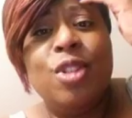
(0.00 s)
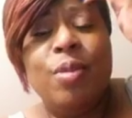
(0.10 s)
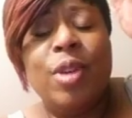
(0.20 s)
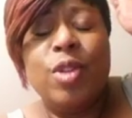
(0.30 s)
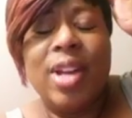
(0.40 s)

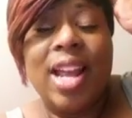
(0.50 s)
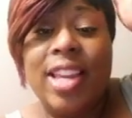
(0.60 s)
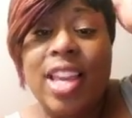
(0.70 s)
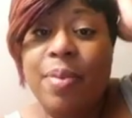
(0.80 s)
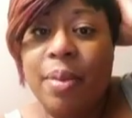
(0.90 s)
much. We got to
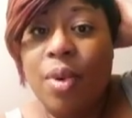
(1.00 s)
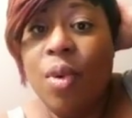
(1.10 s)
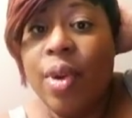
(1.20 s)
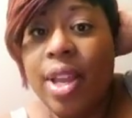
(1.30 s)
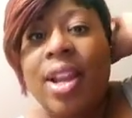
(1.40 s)
keep him
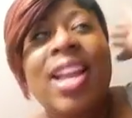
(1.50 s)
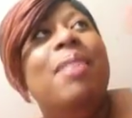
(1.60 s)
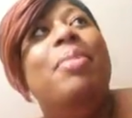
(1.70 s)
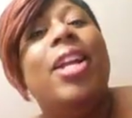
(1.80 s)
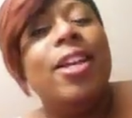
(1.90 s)
on here
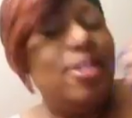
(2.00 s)
because